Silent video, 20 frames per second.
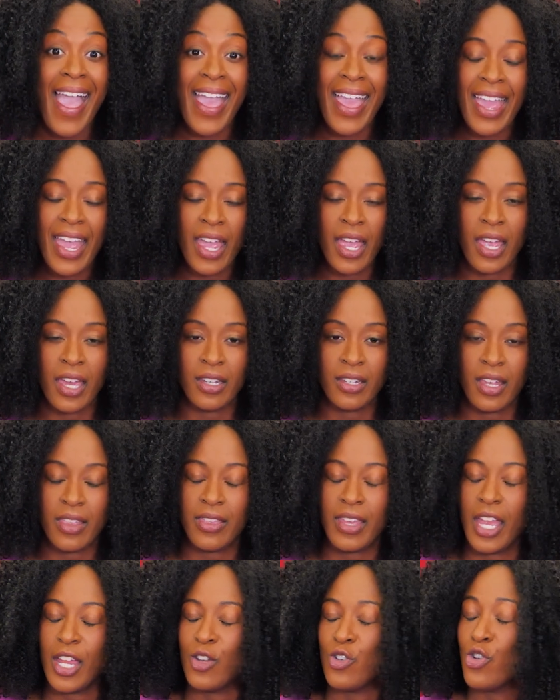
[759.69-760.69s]
and
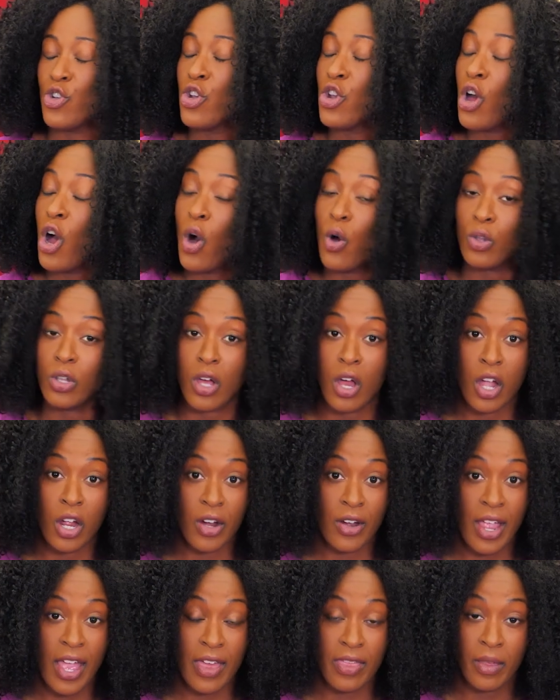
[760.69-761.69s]
they no
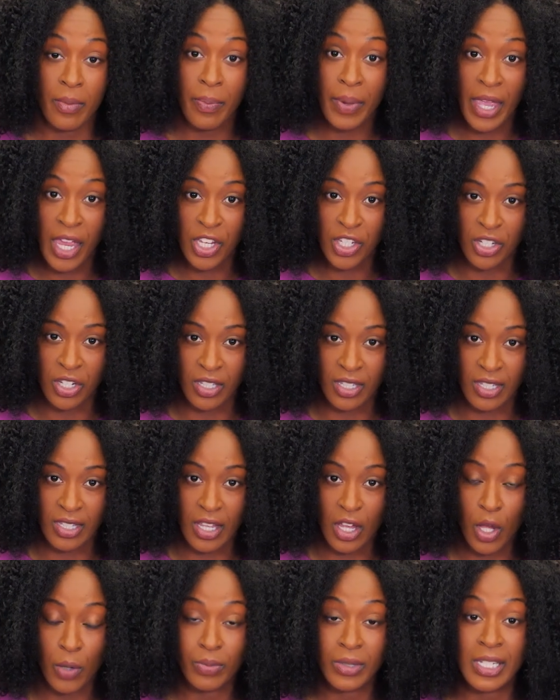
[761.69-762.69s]
longer had the patience
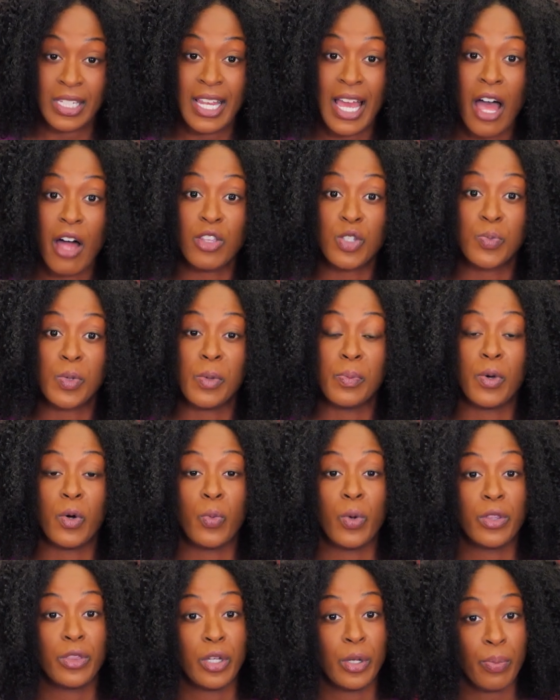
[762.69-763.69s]
to help the townspeople
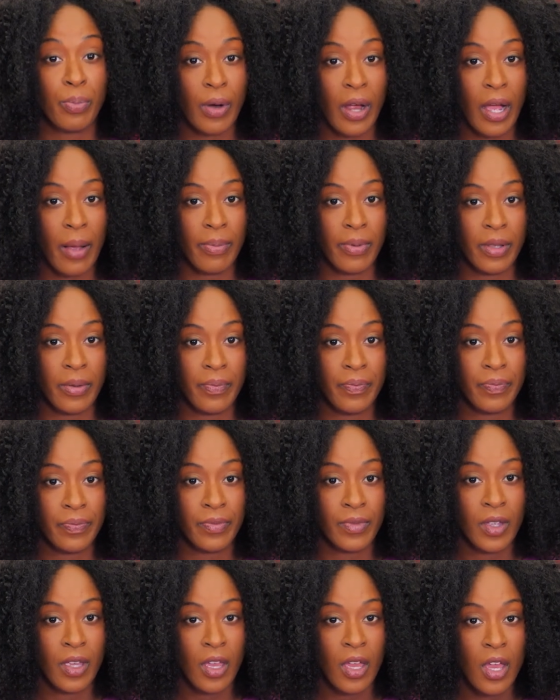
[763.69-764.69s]
with their problem.
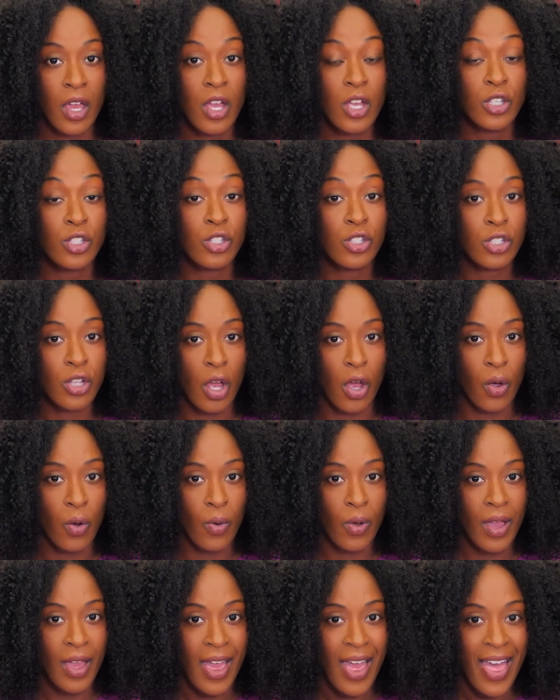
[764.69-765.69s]

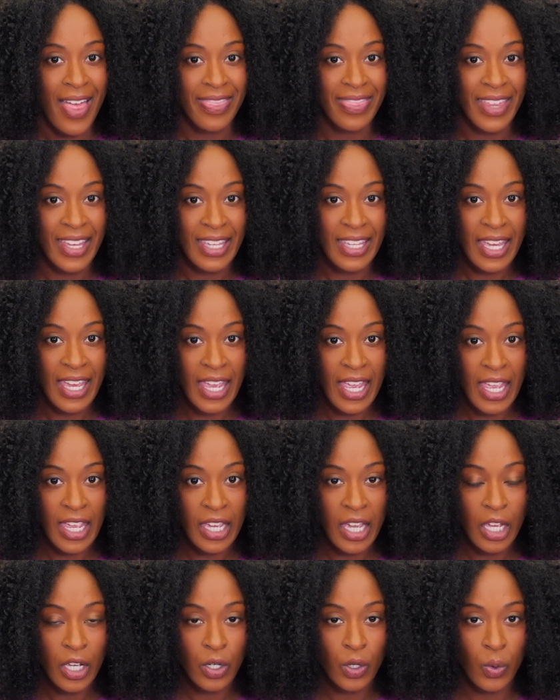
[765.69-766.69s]
So, the
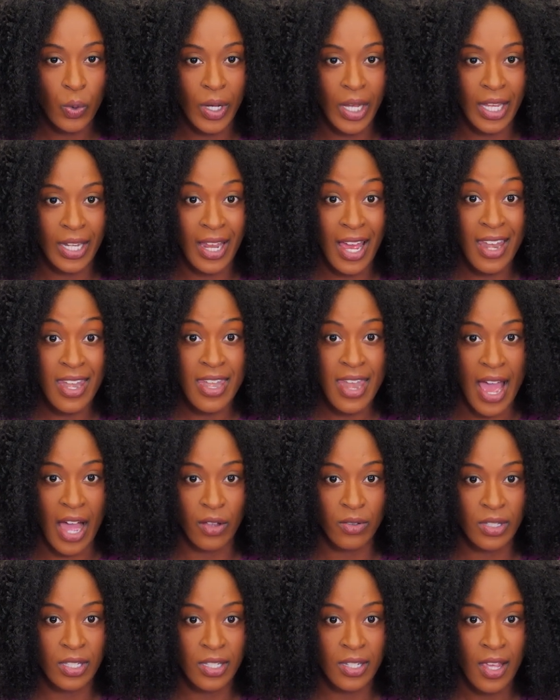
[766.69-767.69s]
king and queen
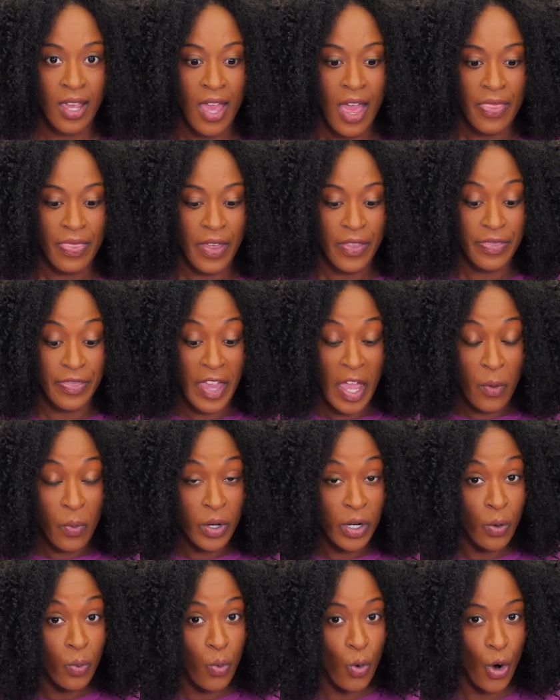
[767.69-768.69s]
announced that they
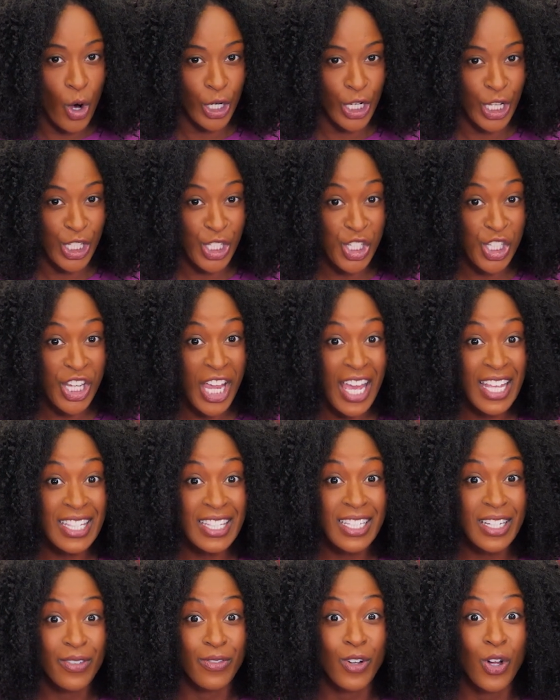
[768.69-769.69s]
would award a
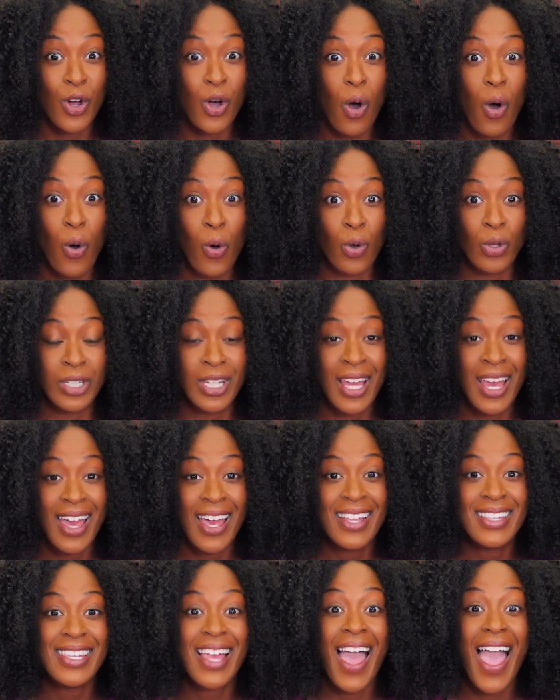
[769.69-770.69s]
chest of gold
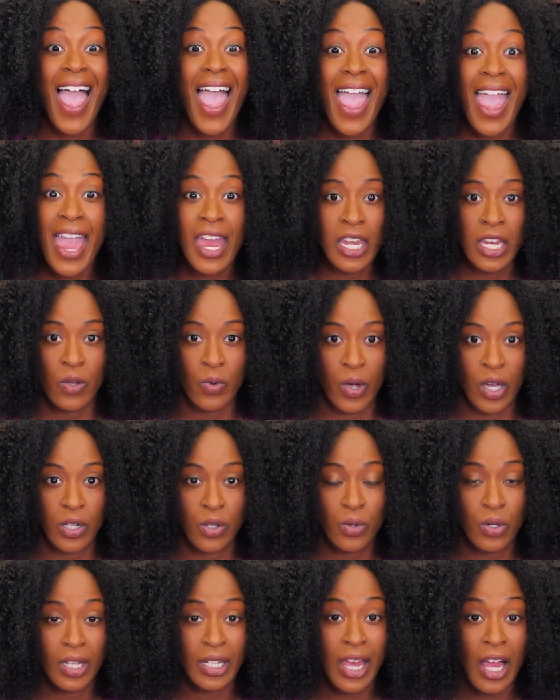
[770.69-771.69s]
to anyone
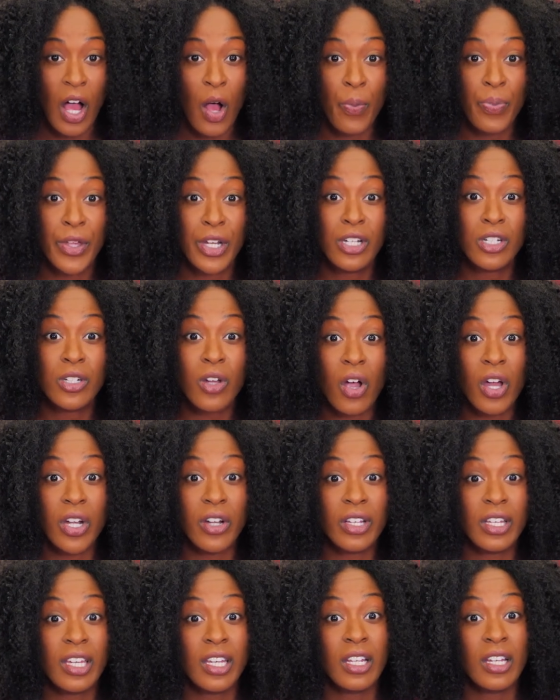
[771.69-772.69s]
who could help their
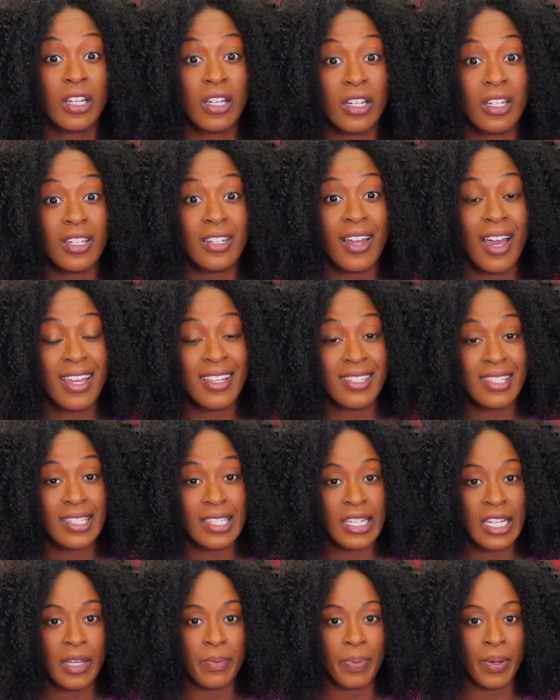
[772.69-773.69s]
daughter get a good night's
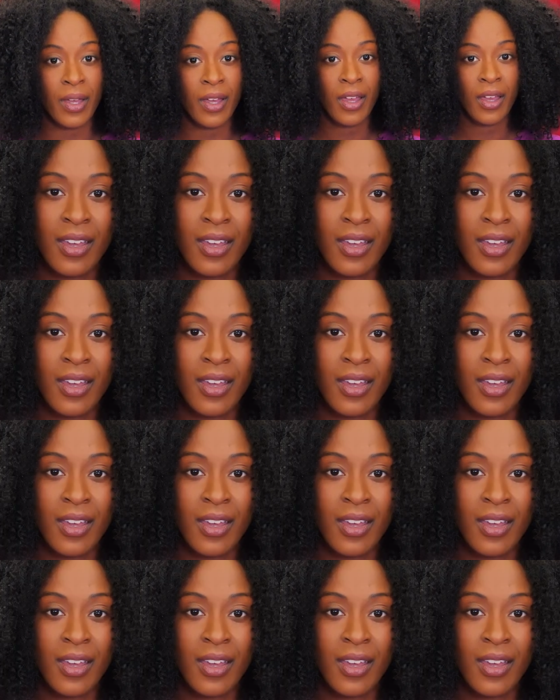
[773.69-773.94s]
sleep.